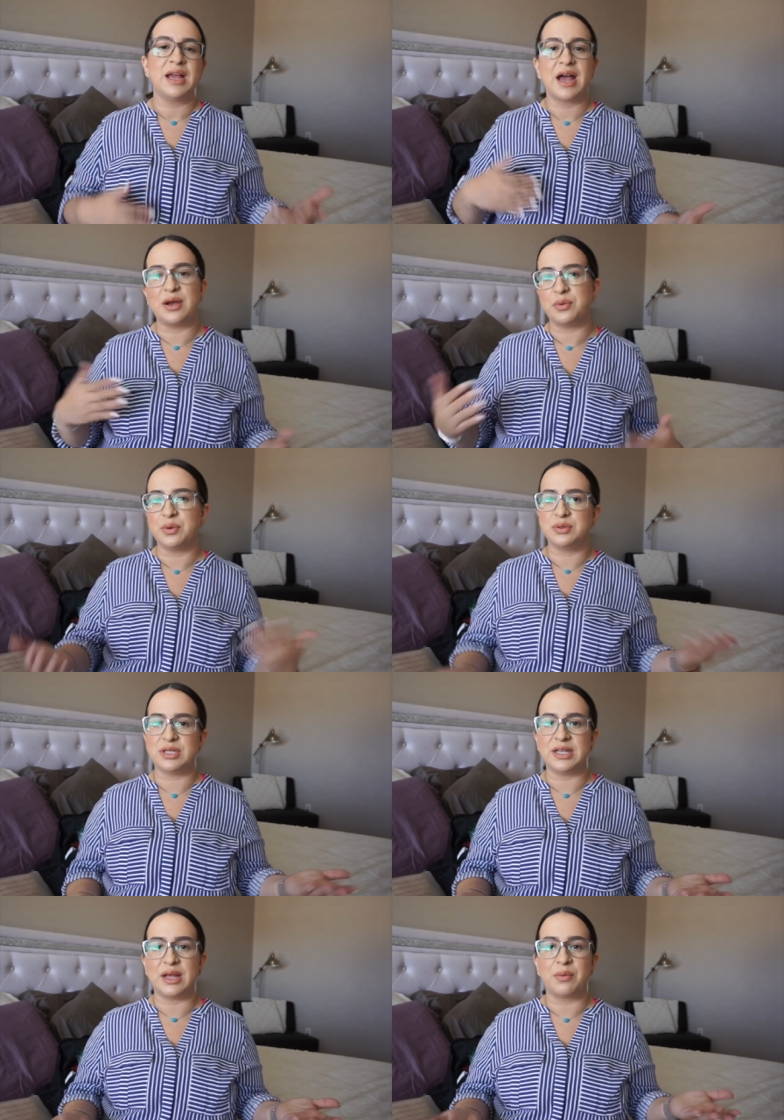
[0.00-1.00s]
kind of
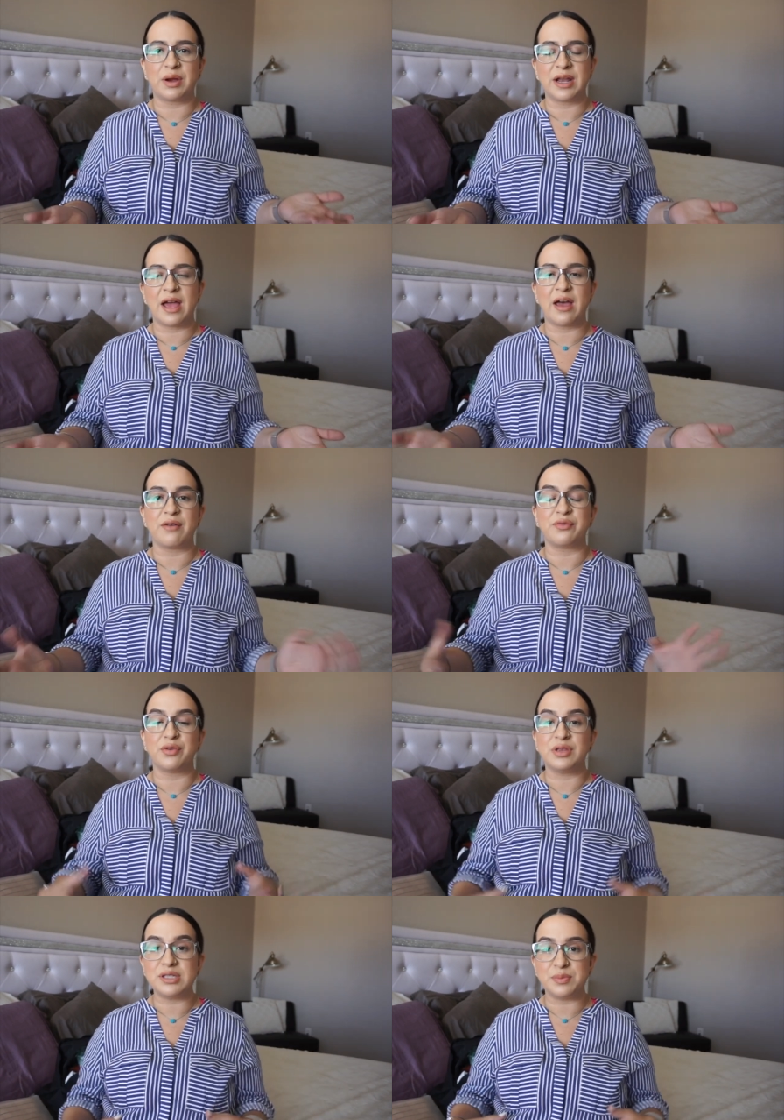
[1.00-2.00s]
routine that we're going to have for
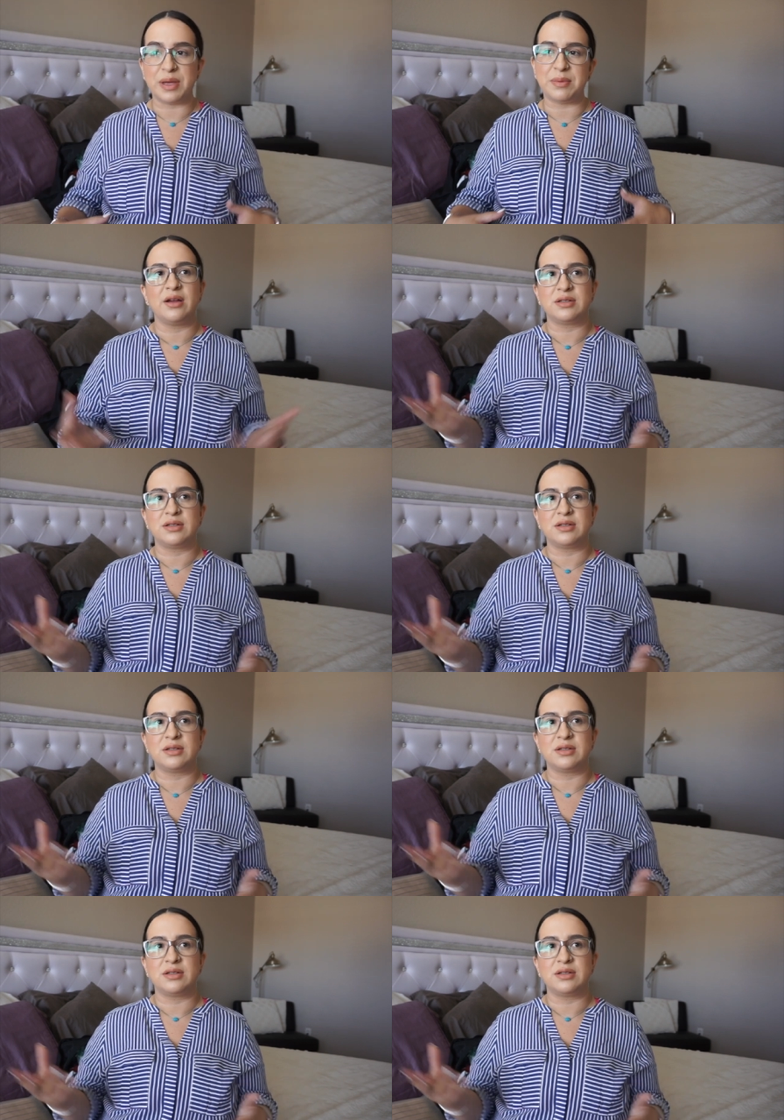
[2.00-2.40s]
this baby.